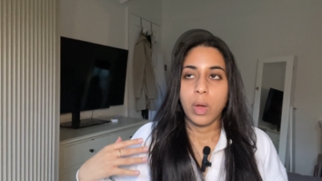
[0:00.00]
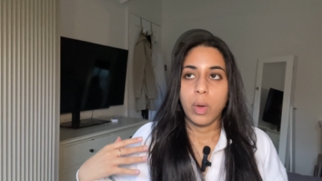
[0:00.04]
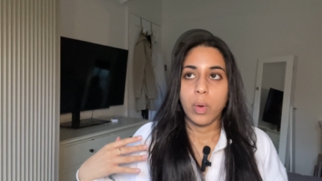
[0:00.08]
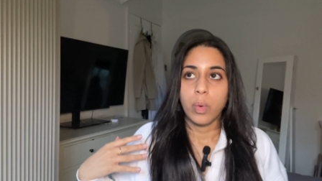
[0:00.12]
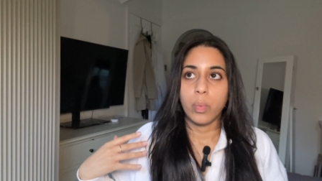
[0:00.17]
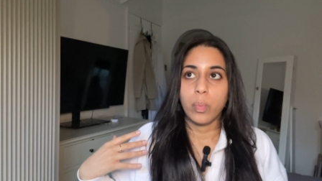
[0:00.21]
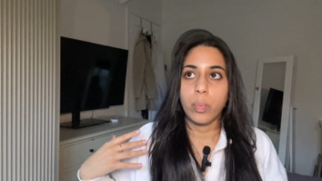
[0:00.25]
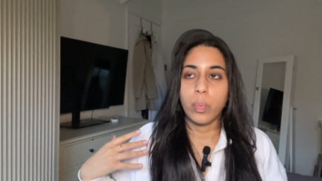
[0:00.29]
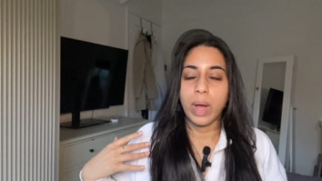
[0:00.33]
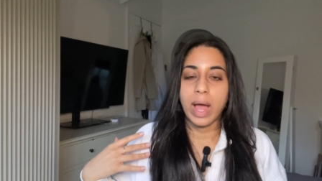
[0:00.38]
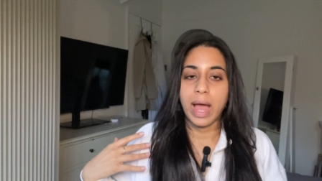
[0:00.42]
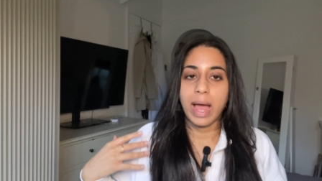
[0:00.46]

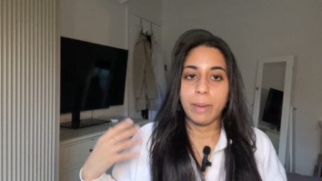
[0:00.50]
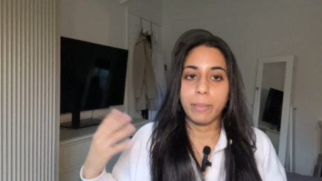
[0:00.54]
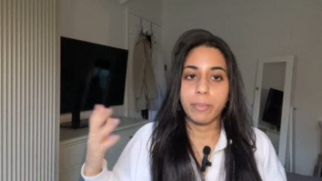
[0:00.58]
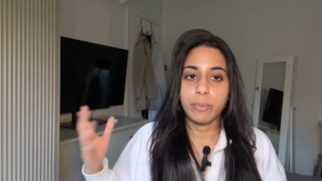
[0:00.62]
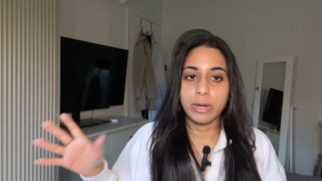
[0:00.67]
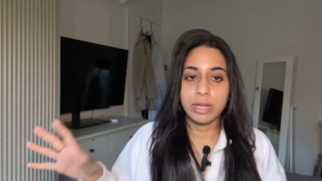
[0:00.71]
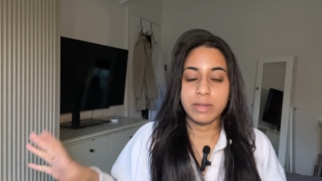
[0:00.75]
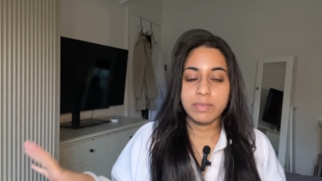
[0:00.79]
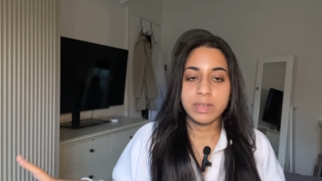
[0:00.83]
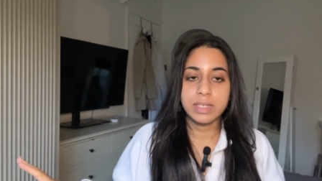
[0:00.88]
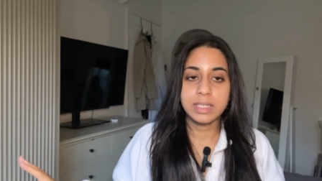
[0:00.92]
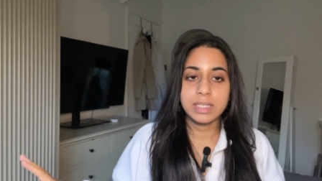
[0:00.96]
where
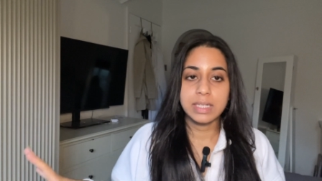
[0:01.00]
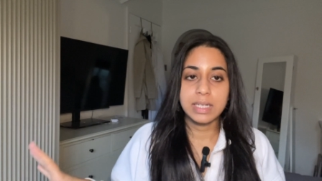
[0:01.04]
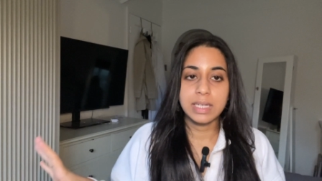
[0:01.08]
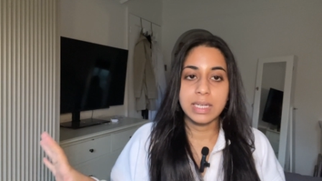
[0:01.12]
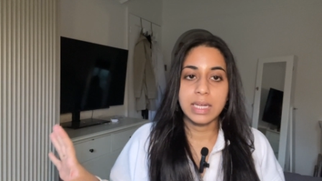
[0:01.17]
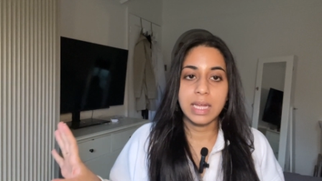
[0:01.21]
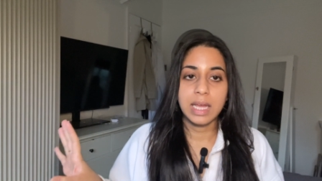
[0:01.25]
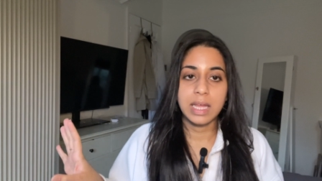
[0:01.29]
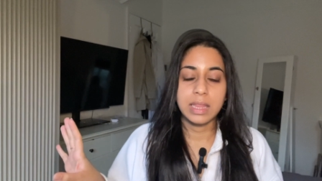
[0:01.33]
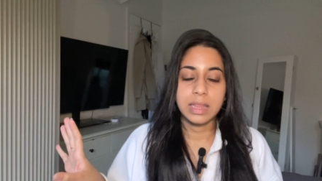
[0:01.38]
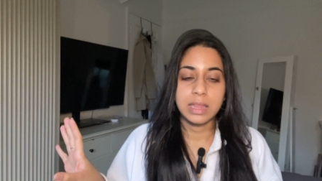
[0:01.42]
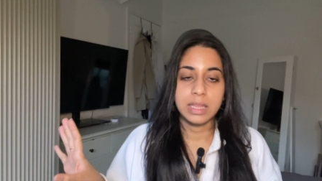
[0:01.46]

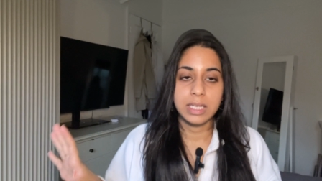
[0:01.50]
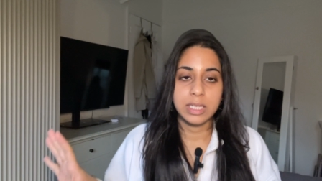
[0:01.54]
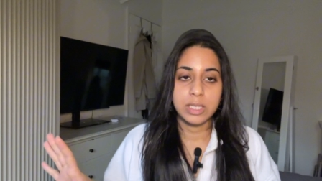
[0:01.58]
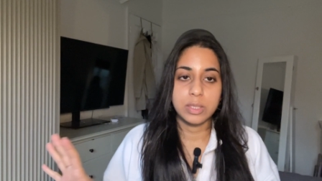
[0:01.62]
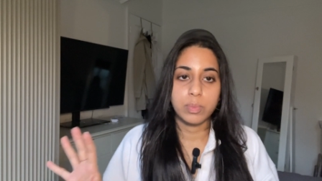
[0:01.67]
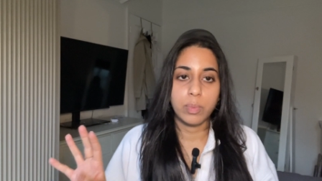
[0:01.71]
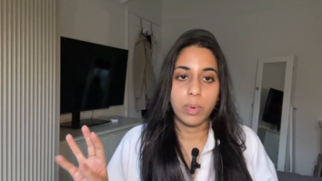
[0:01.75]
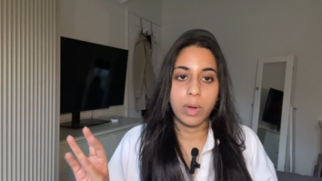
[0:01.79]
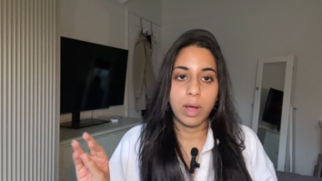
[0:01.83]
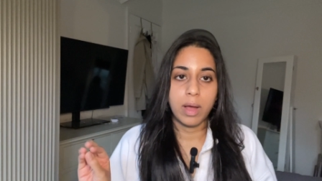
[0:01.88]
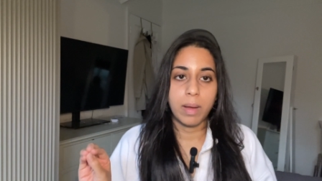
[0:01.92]
previously these were